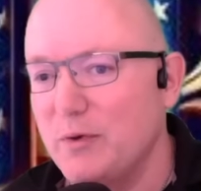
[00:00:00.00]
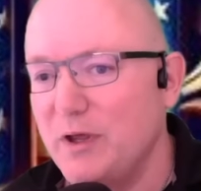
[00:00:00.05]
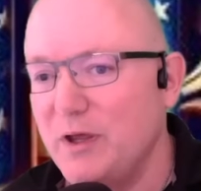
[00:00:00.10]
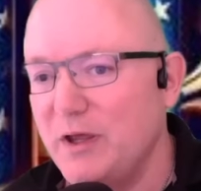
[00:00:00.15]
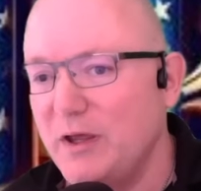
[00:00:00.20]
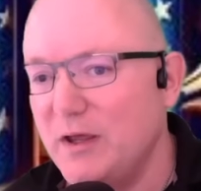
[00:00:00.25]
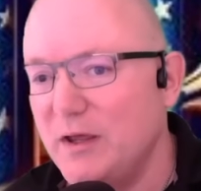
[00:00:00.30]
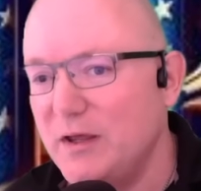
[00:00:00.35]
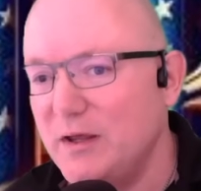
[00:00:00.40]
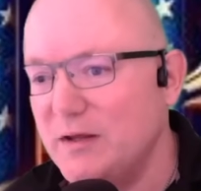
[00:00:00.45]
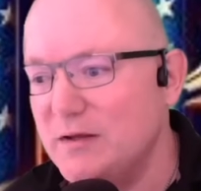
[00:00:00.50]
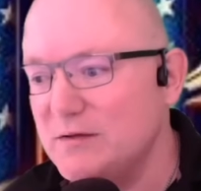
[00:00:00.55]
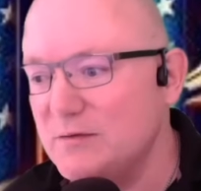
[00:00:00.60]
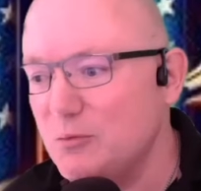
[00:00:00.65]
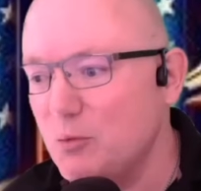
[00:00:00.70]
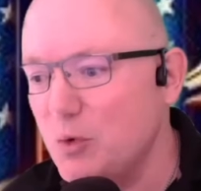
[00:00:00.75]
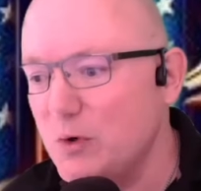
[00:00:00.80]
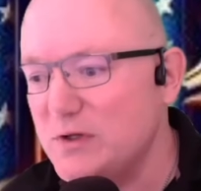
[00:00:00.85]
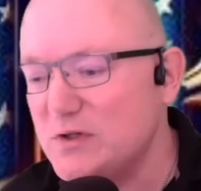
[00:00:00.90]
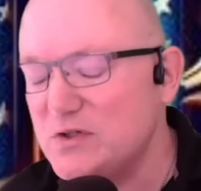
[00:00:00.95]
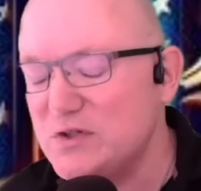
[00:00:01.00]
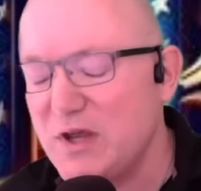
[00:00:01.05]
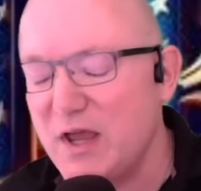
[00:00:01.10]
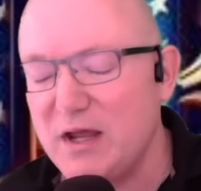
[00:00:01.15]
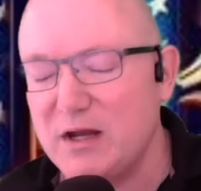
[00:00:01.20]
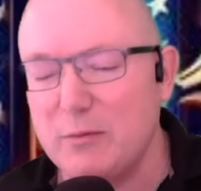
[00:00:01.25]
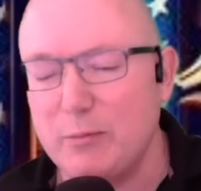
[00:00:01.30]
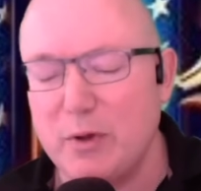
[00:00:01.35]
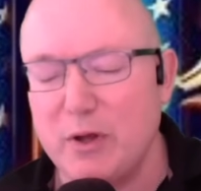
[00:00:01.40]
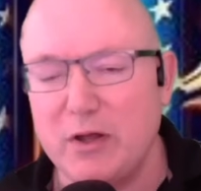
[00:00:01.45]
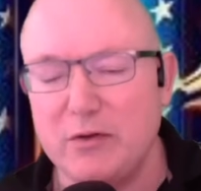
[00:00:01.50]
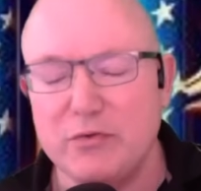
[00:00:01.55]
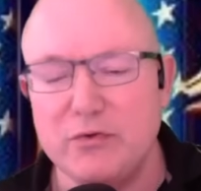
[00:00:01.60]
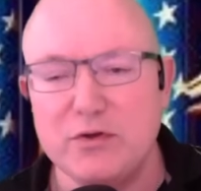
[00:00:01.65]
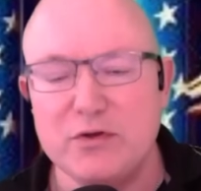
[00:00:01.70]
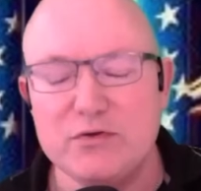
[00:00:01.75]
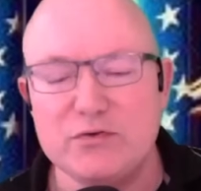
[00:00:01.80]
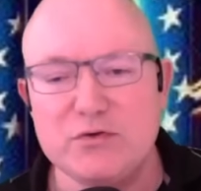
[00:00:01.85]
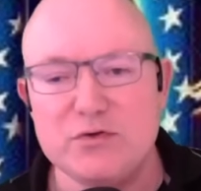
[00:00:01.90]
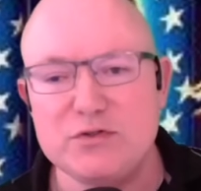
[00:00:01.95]
And what's sad about
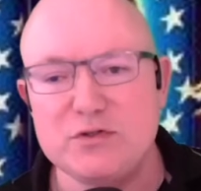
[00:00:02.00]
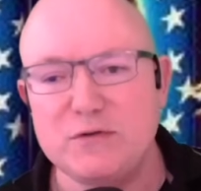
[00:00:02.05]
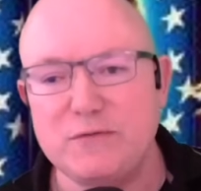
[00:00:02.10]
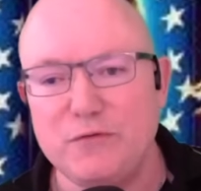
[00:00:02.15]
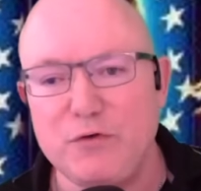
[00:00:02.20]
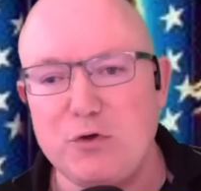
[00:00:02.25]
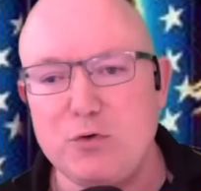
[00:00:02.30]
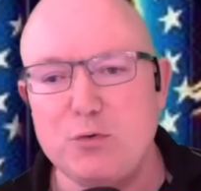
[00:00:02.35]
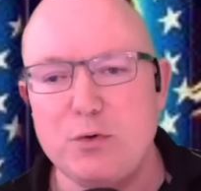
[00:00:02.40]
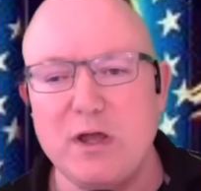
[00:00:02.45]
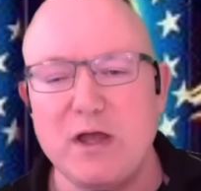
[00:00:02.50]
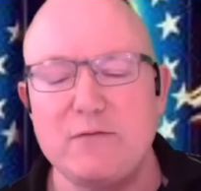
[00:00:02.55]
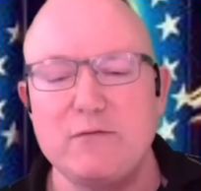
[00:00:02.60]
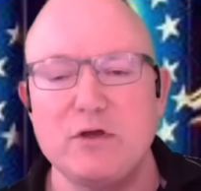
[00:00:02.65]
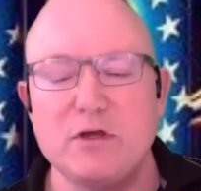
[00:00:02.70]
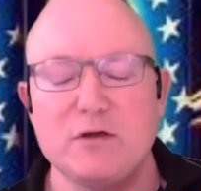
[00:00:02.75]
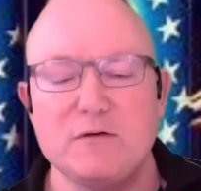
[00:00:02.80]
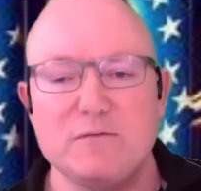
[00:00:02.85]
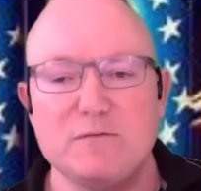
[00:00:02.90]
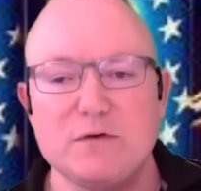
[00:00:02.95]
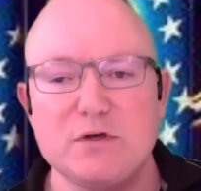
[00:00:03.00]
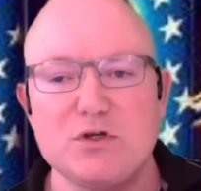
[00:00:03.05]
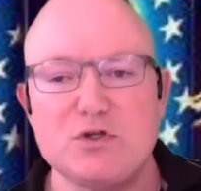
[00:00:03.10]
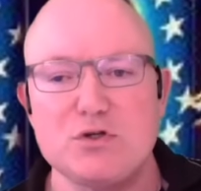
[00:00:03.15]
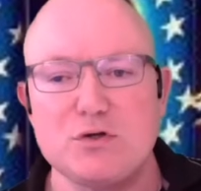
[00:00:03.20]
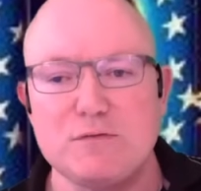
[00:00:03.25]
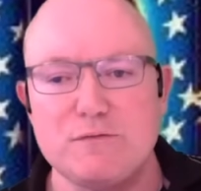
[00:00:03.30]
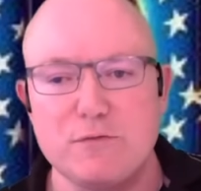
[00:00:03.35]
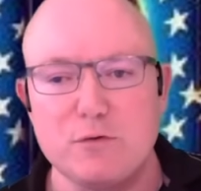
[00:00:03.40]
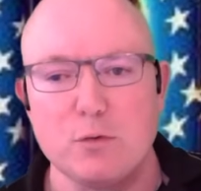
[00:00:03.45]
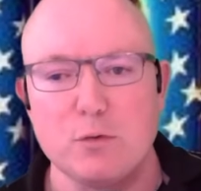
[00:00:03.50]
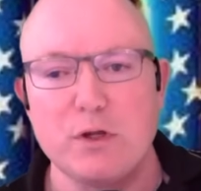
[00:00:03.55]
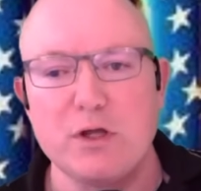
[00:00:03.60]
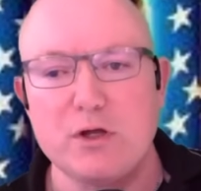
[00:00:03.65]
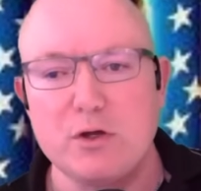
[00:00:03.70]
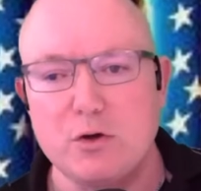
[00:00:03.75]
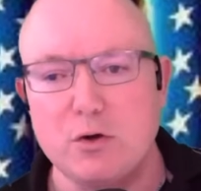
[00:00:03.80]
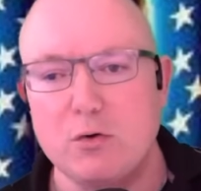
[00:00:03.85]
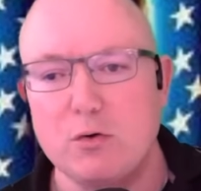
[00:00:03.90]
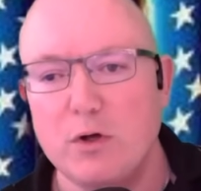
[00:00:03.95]
this is if you have a conviction for
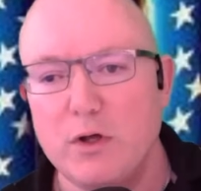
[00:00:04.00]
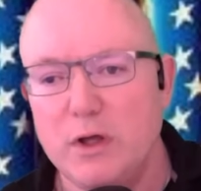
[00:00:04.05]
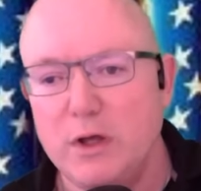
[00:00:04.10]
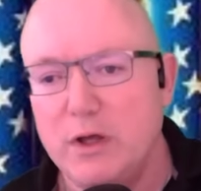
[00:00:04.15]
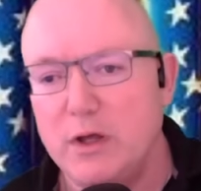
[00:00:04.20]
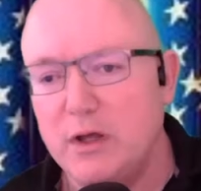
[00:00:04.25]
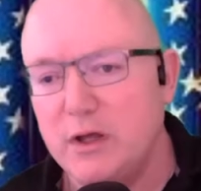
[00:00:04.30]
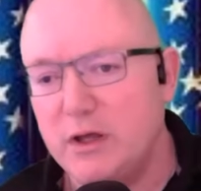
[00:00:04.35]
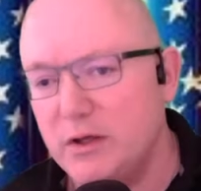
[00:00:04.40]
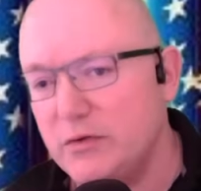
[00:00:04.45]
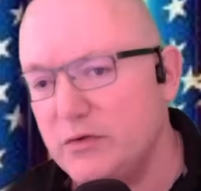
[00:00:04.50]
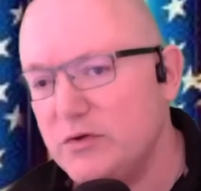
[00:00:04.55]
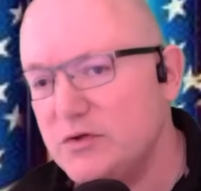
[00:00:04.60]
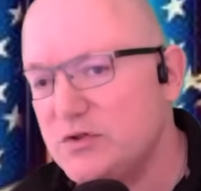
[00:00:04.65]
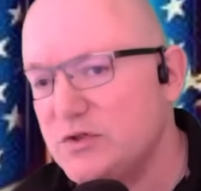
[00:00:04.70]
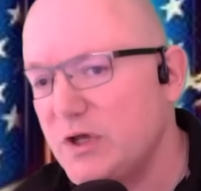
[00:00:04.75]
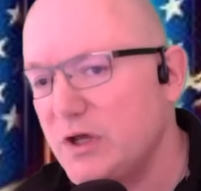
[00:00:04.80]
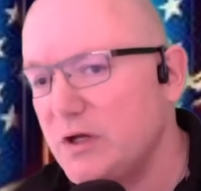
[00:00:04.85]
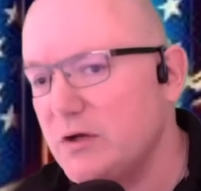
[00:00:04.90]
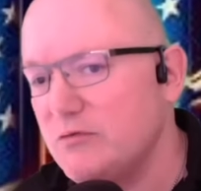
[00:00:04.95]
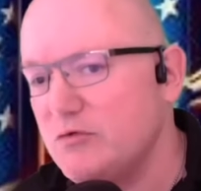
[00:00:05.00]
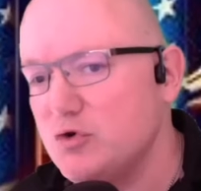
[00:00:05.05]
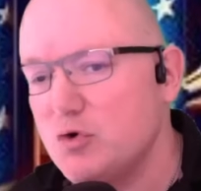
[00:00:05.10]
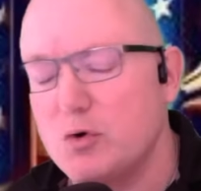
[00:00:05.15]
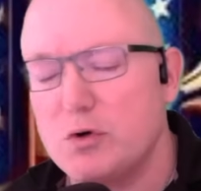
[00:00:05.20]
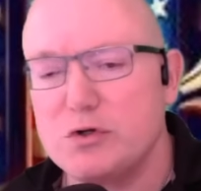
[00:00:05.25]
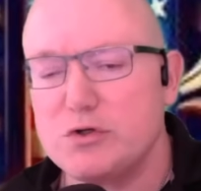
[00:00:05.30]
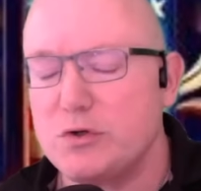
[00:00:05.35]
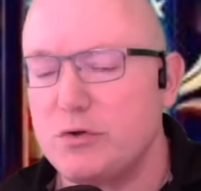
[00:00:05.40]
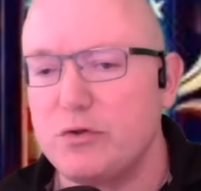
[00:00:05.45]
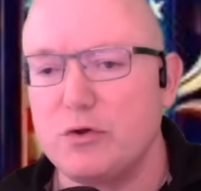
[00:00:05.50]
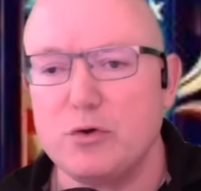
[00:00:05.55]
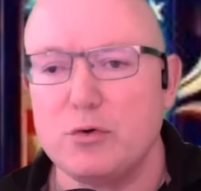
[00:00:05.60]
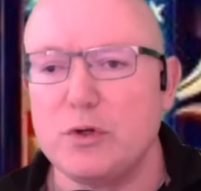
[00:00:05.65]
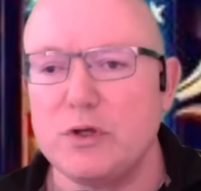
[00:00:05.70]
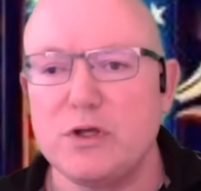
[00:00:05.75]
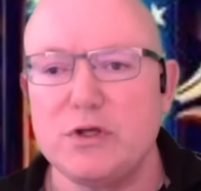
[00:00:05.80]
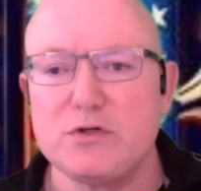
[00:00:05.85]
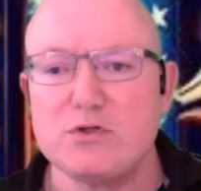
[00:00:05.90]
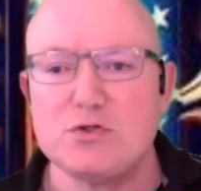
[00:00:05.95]
RICO in the state of Georgia, there
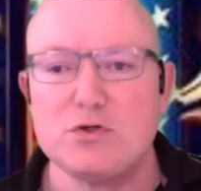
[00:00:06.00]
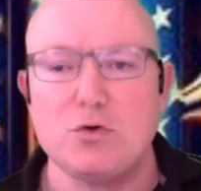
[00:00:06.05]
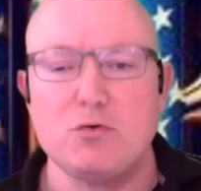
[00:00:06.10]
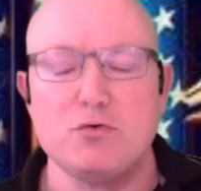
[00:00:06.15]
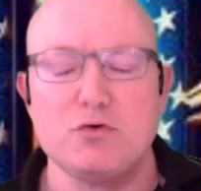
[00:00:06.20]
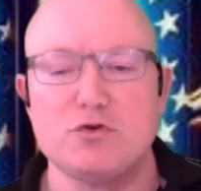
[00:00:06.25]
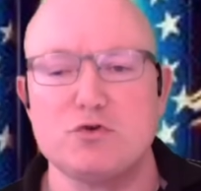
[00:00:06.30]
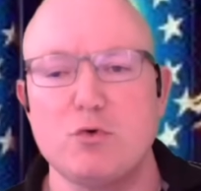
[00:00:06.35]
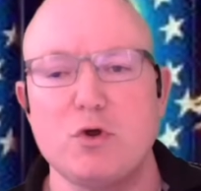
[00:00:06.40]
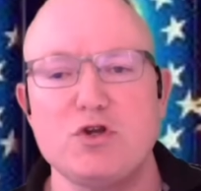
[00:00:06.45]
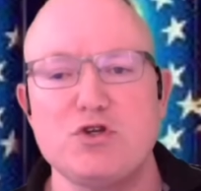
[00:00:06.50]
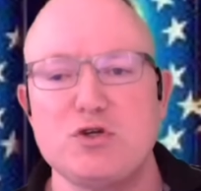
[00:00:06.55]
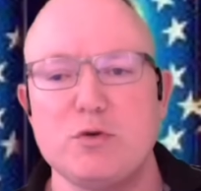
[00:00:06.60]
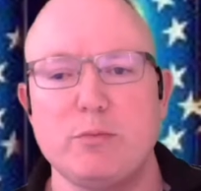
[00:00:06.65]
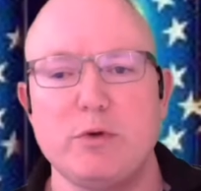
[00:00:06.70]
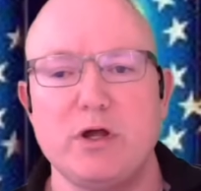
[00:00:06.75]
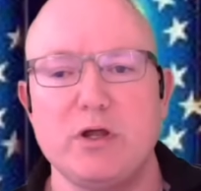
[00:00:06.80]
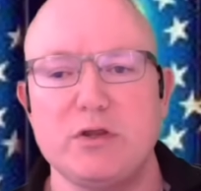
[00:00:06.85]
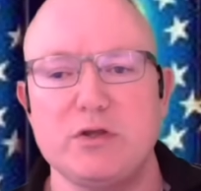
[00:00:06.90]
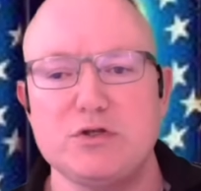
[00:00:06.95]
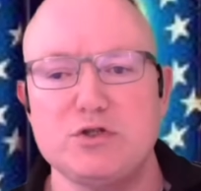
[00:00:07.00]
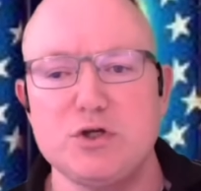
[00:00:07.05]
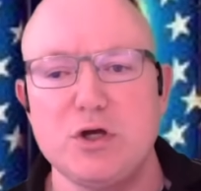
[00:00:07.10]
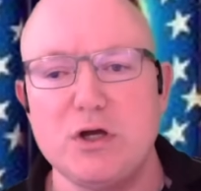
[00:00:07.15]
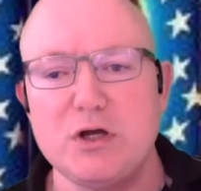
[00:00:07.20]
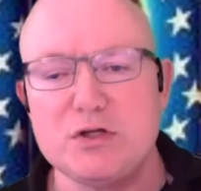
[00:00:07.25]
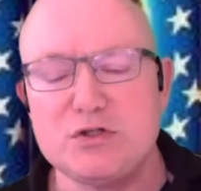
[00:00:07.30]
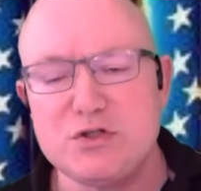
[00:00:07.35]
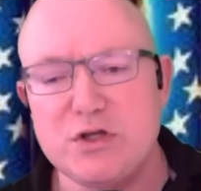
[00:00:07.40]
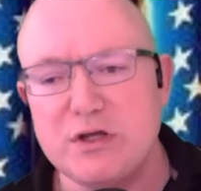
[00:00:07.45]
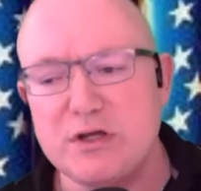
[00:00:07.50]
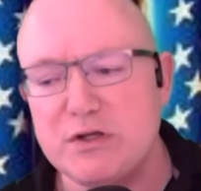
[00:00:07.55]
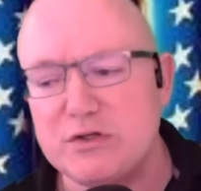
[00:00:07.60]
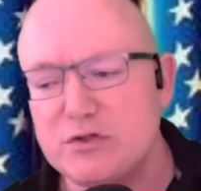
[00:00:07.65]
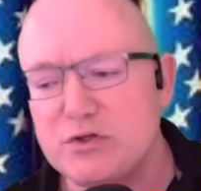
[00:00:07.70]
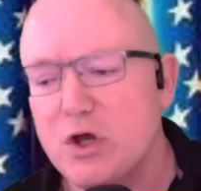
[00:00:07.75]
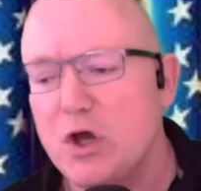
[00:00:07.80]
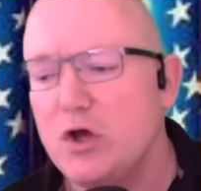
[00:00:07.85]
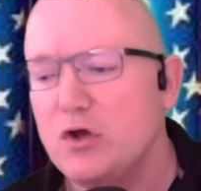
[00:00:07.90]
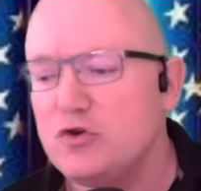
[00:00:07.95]
is no discretion by the judge. It
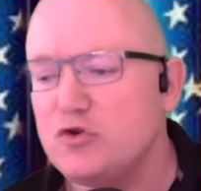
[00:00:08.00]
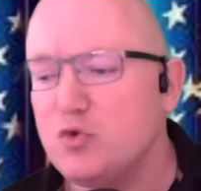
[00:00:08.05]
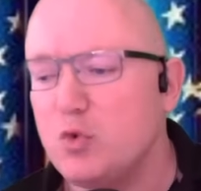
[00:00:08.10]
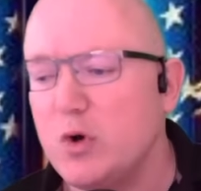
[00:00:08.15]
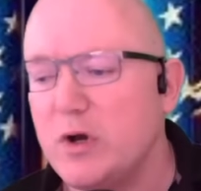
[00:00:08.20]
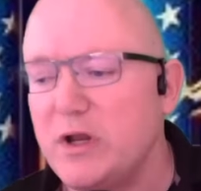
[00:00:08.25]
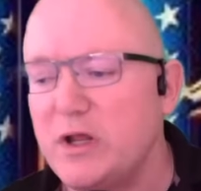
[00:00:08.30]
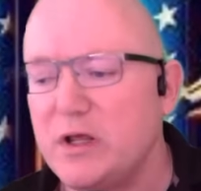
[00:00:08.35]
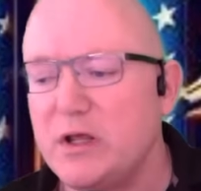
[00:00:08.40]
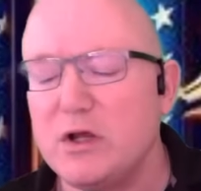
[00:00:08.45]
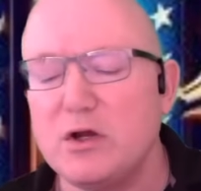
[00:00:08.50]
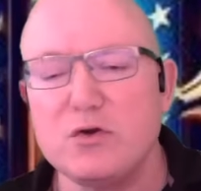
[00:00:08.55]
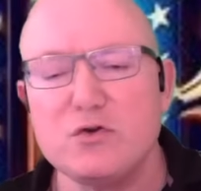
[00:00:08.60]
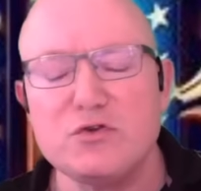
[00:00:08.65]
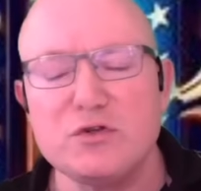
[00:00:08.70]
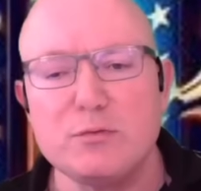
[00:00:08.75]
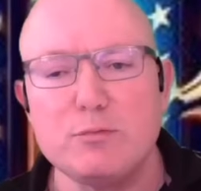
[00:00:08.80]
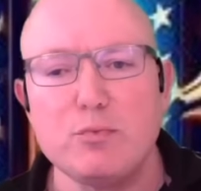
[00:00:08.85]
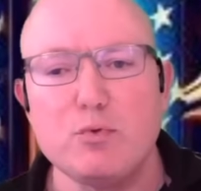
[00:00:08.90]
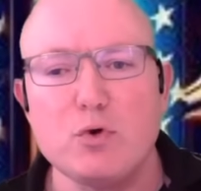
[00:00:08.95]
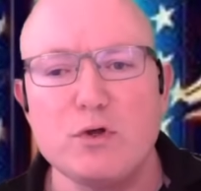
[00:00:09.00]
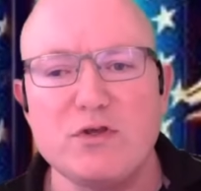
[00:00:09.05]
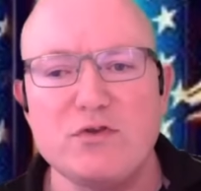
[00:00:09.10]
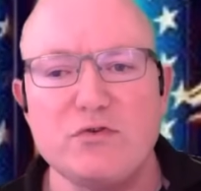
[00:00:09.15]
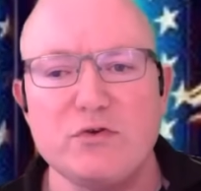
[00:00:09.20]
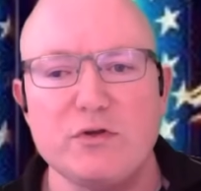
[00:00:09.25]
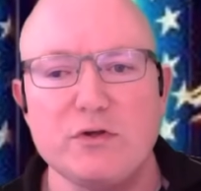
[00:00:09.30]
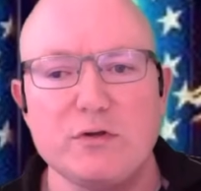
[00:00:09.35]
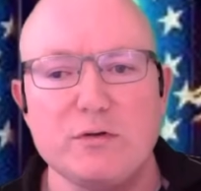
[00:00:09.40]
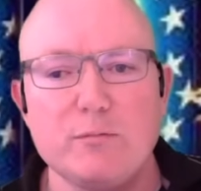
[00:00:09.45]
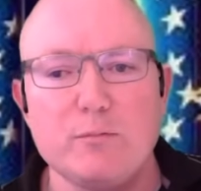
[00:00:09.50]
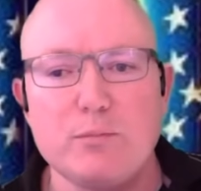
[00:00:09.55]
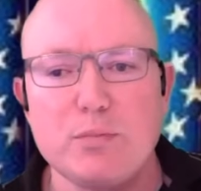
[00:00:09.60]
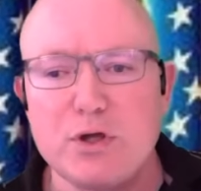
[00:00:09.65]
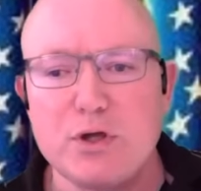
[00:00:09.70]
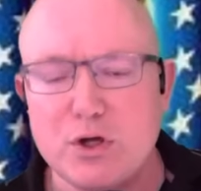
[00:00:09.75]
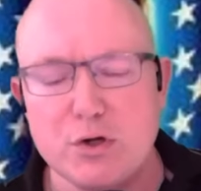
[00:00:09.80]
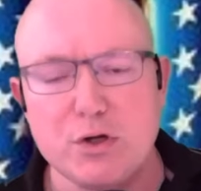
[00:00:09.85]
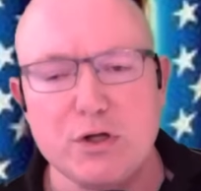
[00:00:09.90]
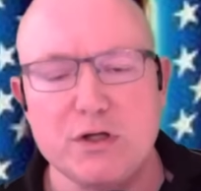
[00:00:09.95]
is 20 years in prison,
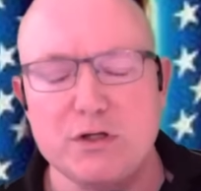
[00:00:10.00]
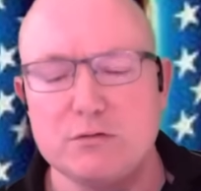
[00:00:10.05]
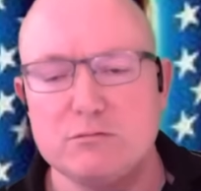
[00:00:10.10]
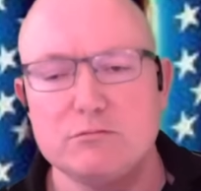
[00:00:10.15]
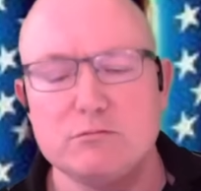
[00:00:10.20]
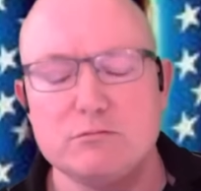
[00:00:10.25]
period.